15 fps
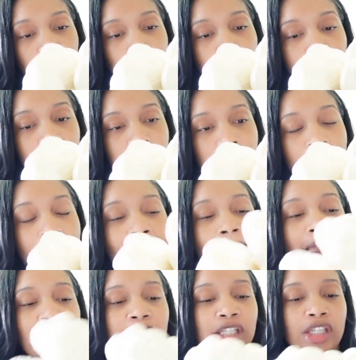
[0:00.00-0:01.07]
color
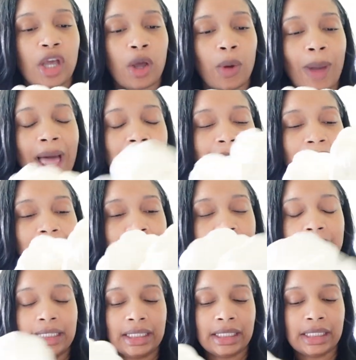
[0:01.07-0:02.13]
so i like
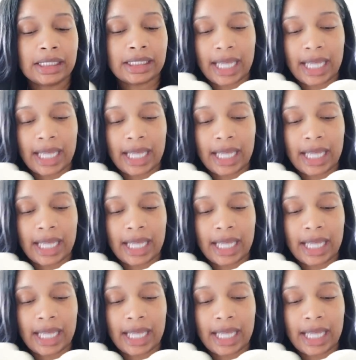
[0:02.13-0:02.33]
these